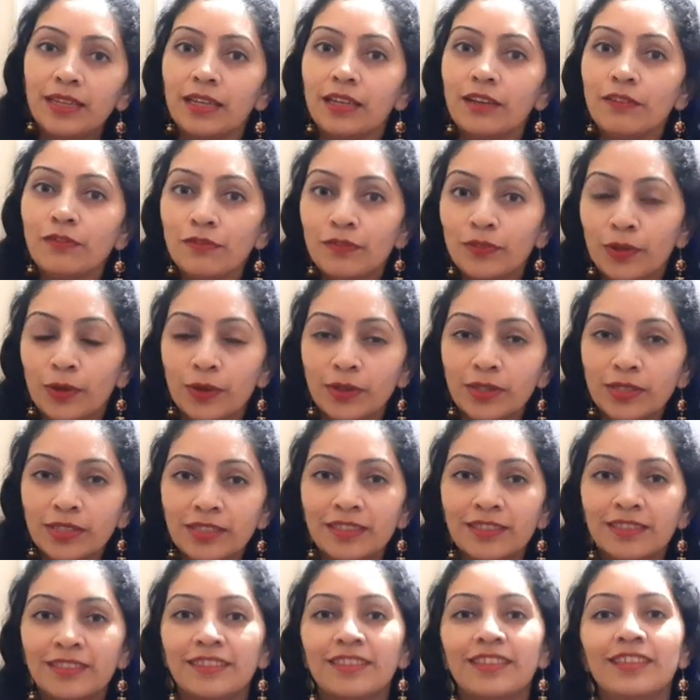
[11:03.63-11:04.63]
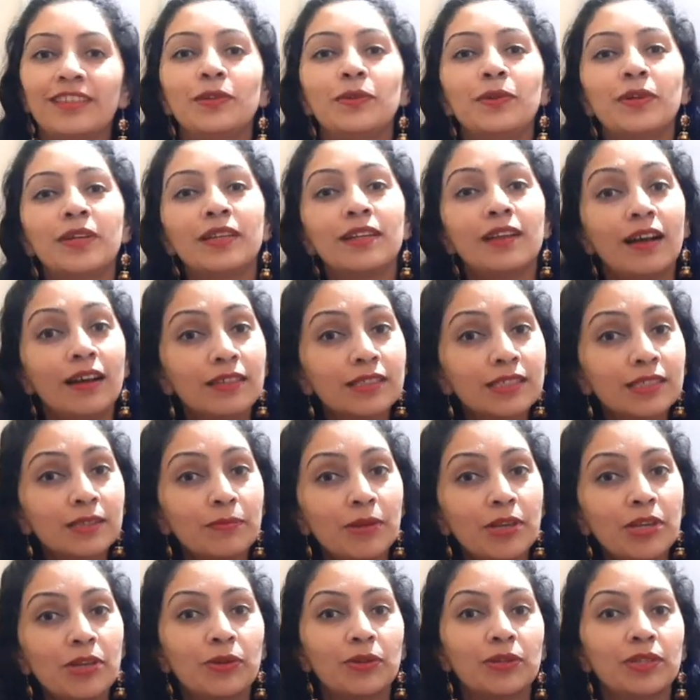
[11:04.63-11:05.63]
If not, then you can ask
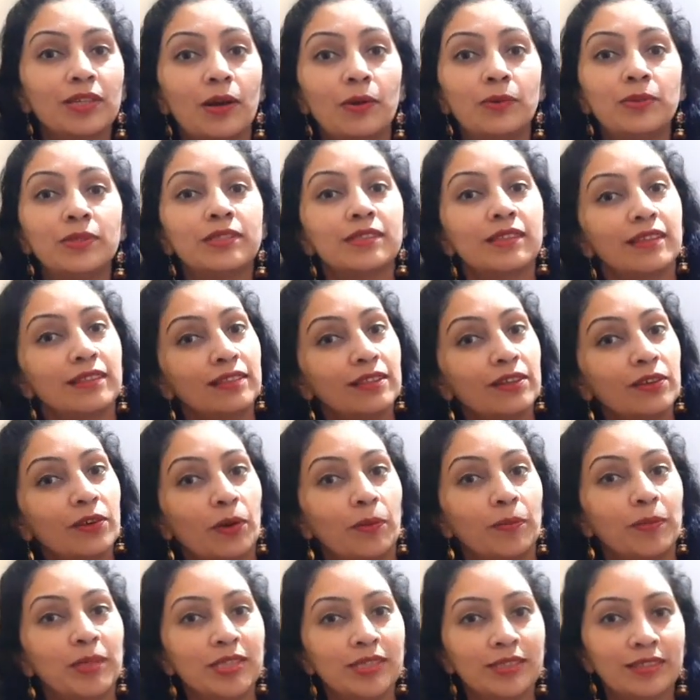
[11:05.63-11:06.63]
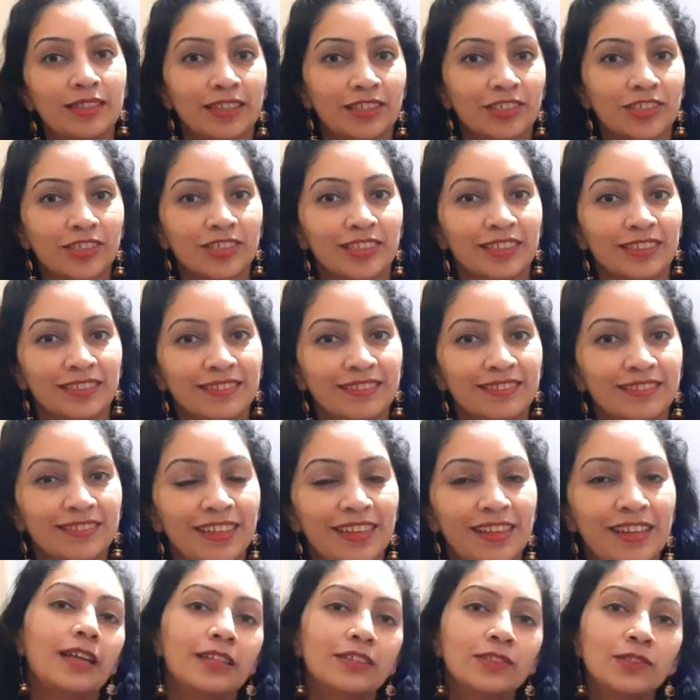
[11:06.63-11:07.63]
me your doubts in the comment section.
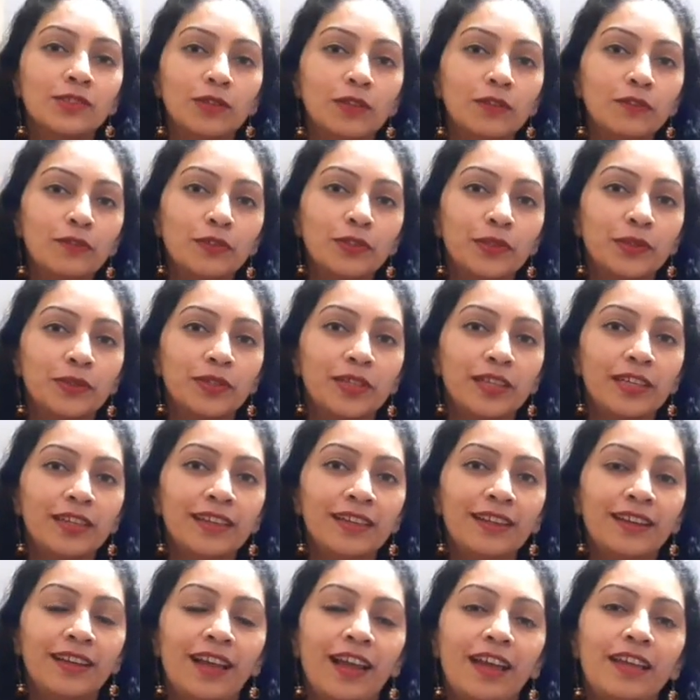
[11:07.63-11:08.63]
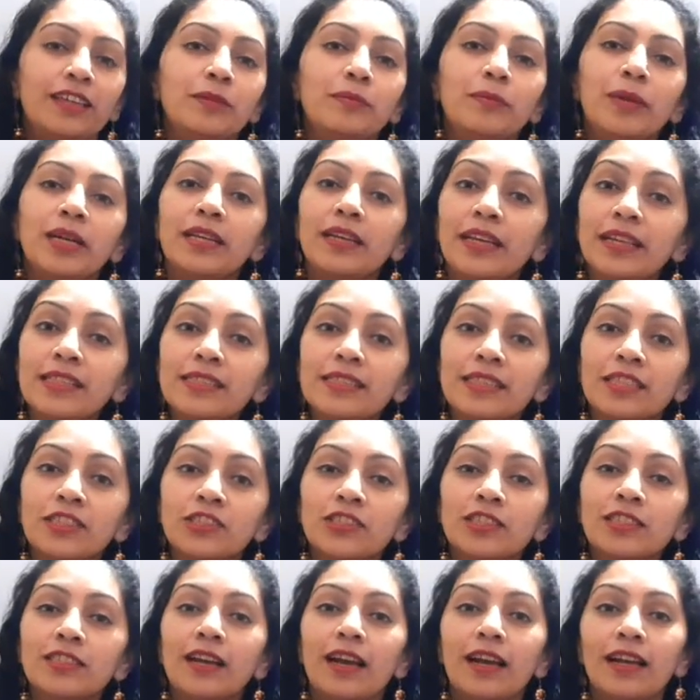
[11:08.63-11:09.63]
That's all for today. And in my next
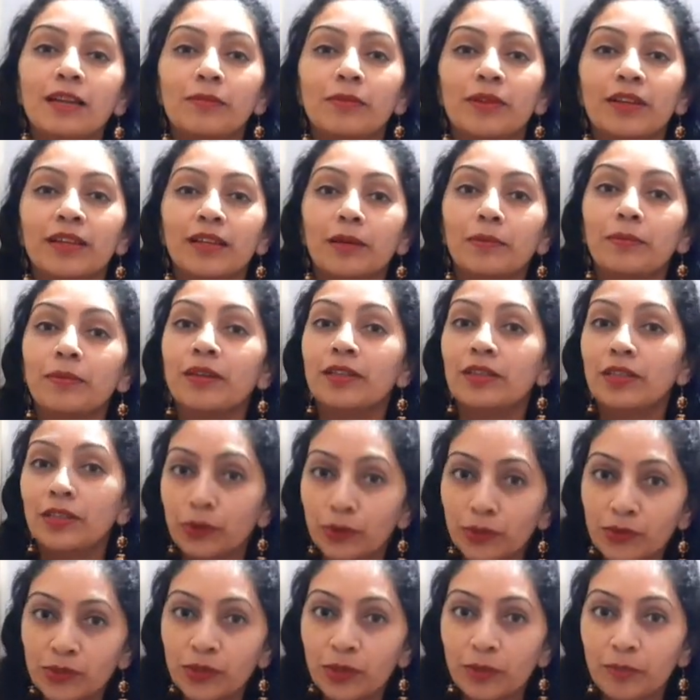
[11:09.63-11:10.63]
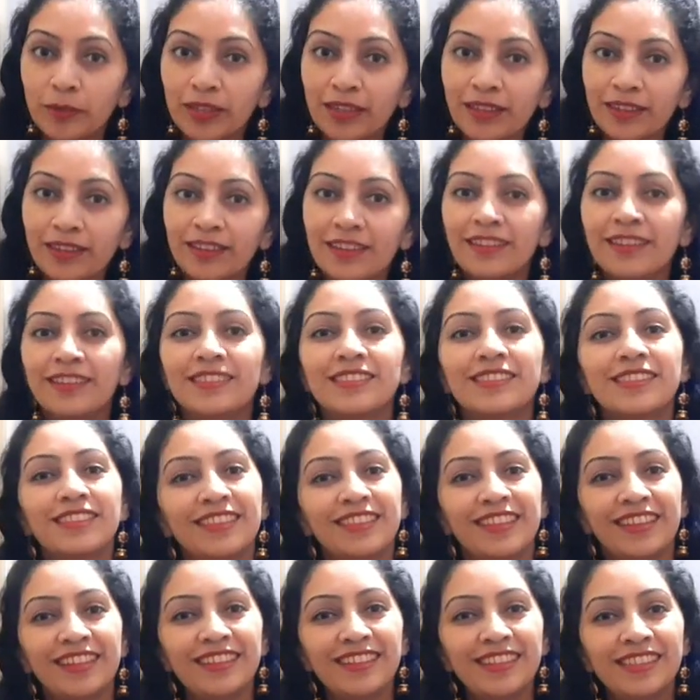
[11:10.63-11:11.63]
session, I'll bring up a new topic. Till
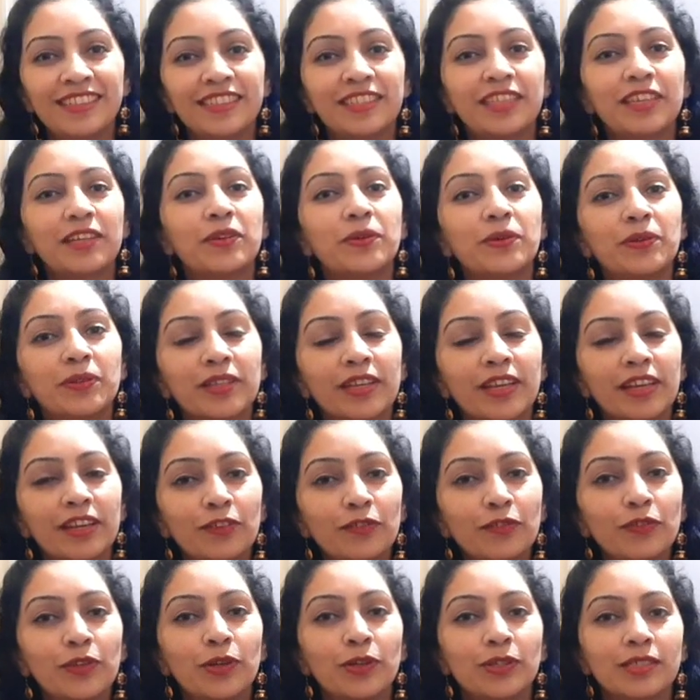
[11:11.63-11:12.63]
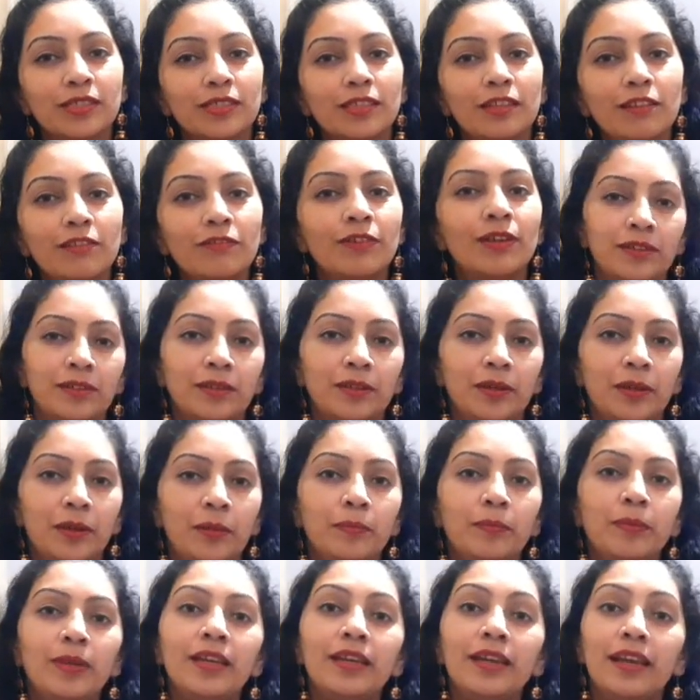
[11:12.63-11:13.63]
then, take good care of yourself.
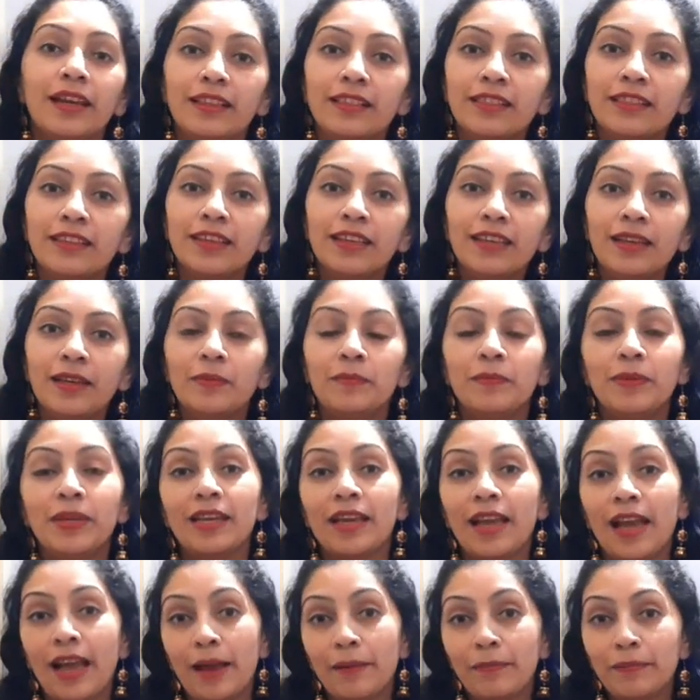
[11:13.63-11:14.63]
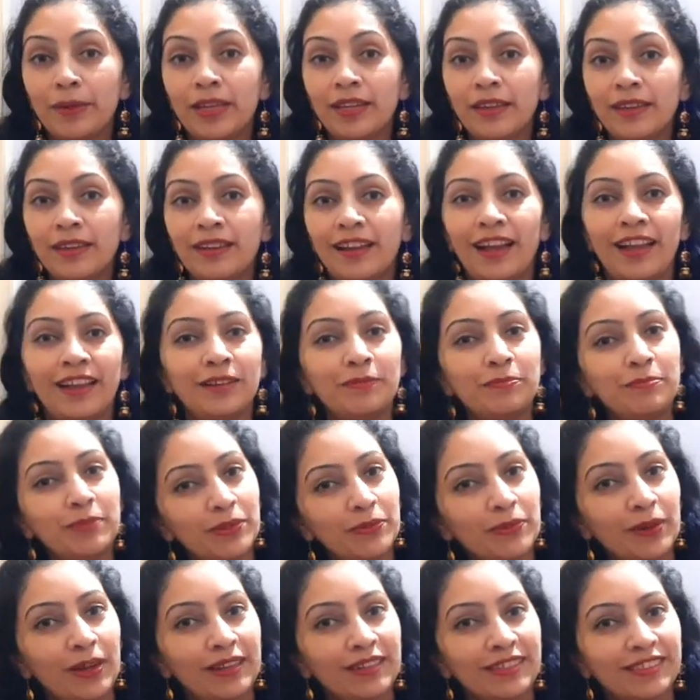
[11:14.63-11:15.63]
Be healthy, be happy, and be
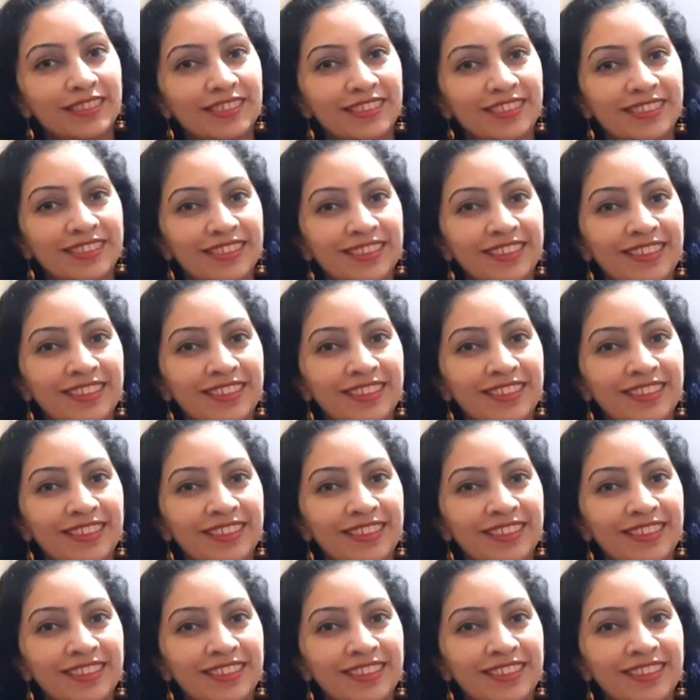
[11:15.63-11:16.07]
wise.